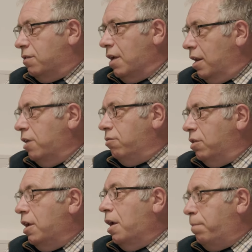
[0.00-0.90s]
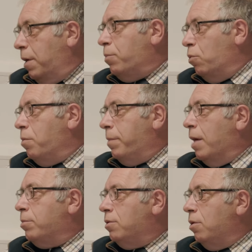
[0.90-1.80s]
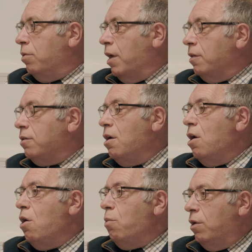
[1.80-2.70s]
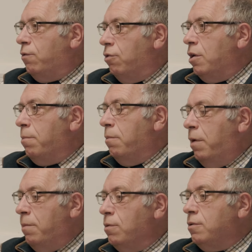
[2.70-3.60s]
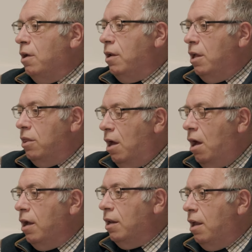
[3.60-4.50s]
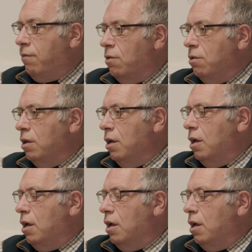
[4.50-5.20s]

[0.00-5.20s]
is that later in the year people will be able to do that, which for a number of people, certainly in the higher level